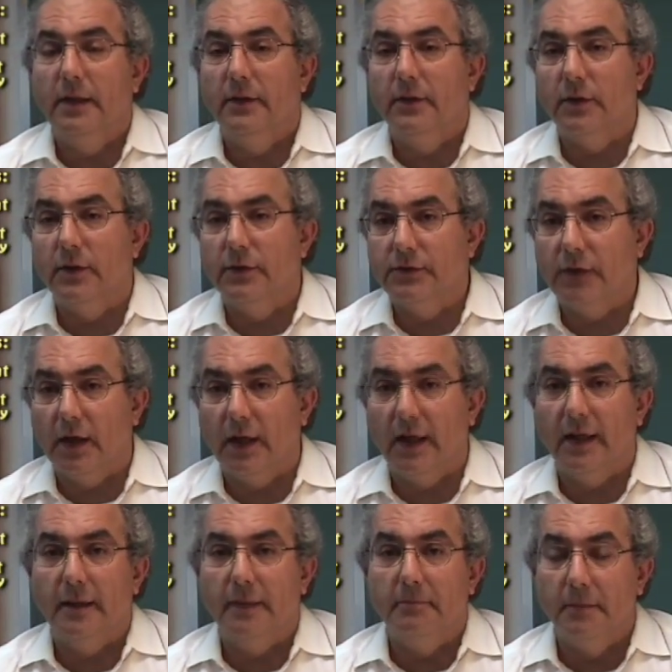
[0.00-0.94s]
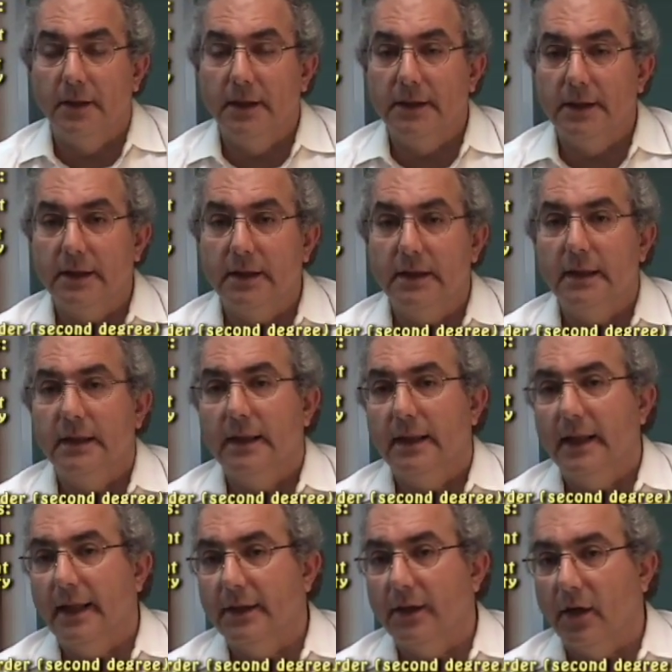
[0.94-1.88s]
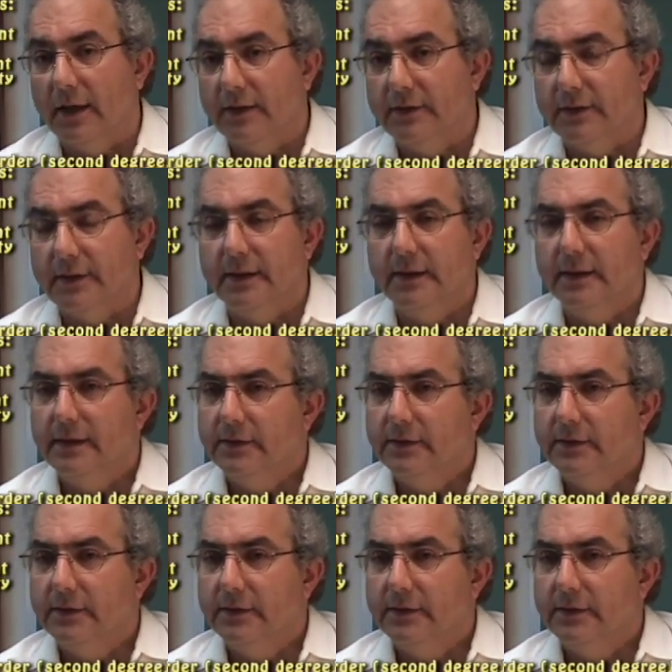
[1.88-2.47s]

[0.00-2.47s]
Those are murder and arson.